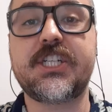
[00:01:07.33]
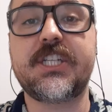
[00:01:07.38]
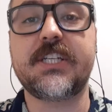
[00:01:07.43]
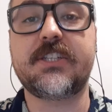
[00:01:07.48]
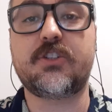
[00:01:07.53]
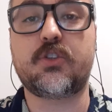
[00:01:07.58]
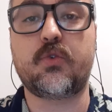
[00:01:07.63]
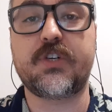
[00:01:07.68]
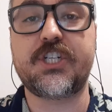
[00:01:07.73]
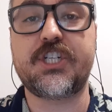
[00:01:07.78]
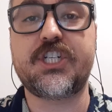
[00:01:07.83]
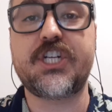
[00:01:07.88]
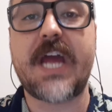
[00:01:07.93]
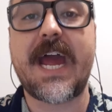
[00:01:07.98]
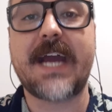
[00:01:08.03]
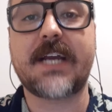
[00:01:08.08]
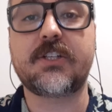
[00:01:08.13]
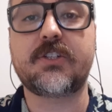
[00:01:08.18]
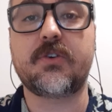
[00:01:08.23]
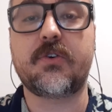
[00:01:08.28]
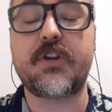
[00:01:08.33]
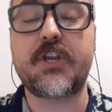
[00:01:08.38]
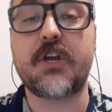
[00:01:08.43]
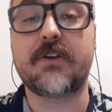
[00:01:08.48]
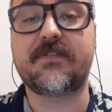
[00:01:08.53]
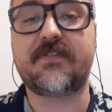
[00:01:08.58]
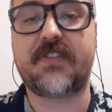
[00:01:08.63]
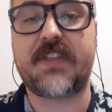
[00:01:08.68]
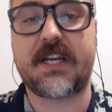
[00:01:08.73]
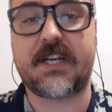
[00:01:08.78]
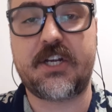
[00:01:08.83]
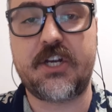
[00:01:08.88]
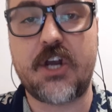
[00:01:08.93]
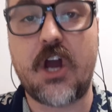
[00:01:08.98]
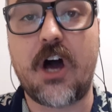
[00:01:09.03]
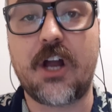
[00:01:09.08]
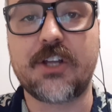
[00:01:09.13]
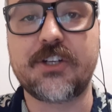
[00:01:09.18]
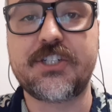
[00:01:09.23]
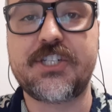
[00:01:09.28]
the trajectory of
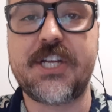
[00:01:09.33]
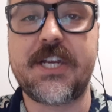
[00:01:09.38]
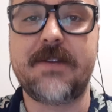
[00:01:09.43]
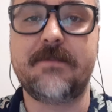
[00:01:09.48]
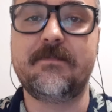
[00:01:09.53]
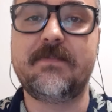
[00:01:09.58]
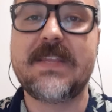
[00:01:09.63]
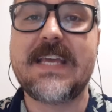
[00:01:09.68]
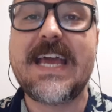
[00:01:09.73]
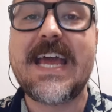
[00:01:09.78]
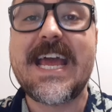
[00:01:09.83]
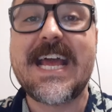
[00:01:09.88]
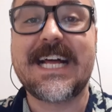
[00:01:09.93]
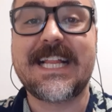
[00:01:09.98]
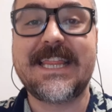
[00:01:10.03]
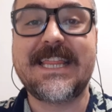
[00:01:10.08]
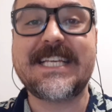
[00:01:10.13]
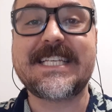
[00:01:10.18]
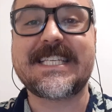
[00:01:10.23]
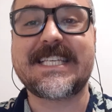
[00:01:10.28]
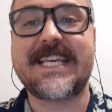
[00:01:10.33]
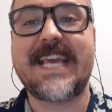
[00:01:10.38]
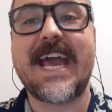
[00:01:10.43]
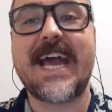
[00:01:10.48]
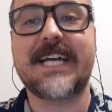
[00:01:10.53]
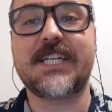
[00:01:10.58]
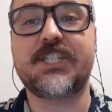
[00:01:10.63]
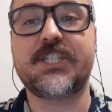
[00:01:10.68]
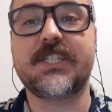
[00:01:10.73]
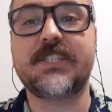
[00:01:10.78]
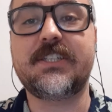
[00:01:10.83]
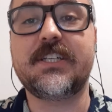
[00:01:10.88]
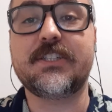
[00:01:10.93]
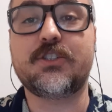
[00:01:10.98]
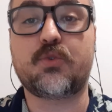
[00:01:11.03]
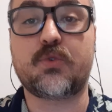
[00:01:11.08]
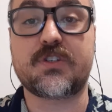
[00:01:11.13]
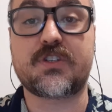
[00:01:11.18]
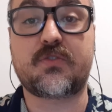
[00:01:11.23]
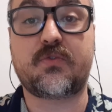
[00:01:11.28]
technology. This gadget
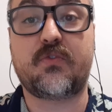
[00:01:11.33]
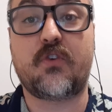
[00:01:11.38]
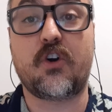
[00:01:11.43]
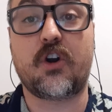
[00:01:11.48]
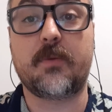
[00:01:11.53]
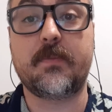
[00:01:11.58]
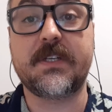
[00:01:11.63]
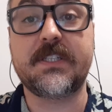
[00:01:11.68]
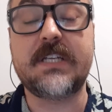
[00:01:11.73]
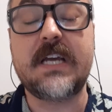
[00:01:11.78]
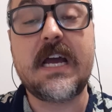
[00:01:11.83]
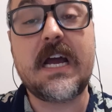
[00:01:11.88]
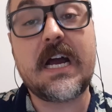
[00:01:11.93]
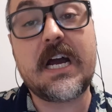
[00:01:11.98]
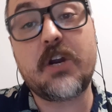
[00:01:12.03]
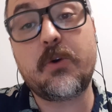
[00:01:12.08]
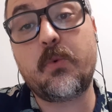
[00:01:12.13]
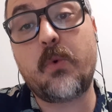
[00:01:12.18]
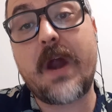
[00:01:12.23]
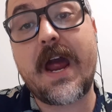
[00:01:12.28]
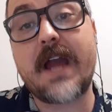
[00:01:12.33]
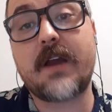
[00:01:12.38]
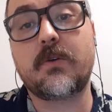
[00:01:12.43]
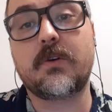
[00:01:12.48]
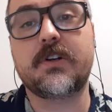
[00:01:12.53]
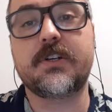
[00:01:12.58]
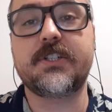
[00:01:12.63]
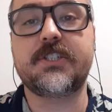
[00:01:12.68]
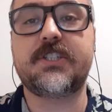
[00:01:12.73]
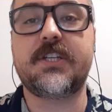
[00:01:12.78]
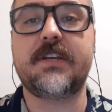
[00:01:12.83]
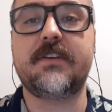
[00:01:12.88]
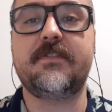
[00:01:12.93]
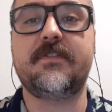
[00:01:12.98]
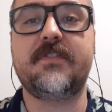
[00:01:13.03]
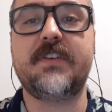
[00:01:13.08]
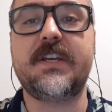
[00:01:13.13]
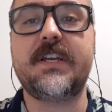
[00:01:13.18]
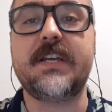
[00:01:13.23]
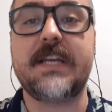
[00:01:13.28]
transformed a regular
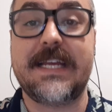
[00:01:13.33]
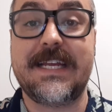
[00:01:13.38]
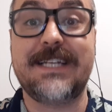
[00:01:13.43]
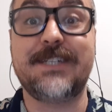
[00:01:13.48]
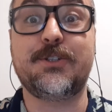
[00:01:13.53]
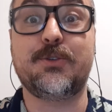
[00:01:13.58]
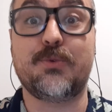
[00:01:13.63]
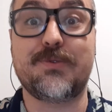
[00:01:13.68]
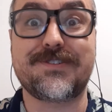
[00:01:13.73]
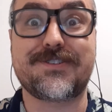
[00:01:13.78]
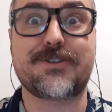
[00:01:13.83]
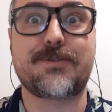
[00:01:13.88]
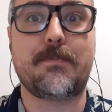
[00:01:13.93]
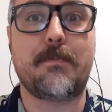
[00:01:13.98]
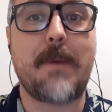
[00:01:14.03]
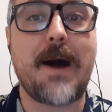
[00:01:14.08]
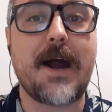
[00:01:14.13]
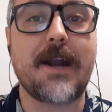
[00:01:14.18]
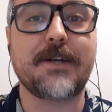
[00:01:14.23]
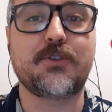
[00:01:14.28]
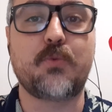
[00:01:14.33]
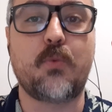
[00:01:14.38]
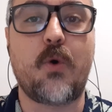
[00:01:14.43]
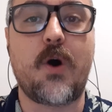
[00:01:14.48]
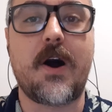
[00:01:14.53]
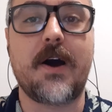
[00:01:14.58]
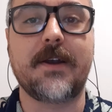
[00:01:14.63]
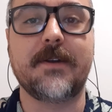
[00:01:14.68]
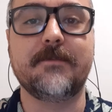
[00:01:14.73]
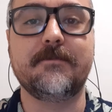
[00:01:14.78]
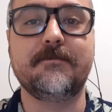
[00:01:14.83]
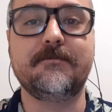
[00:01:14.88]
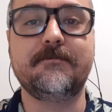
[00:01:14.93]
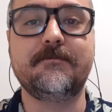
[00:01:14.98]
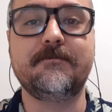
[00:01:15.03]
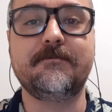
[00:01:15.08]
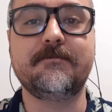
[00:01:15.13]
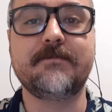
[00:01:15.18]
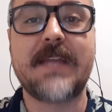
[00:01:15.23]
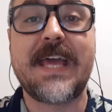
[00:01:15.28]
TV into a smart one.
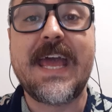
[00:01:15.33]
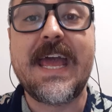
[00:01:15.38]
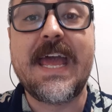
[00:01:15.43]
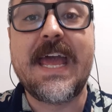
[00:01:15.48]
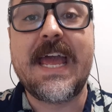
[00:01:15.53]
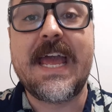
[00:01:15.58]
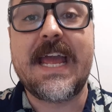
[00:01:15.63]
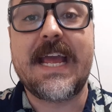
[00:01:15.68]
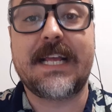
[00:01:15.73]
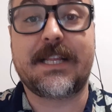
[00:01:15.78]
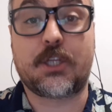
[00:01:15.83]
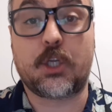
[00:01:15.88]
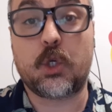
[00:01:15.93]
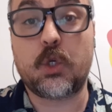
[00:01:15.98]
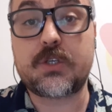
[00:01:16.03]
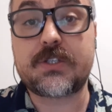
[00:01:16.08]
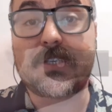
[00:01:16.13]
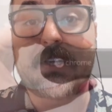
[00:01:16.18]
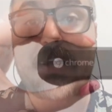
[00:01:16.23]
It looks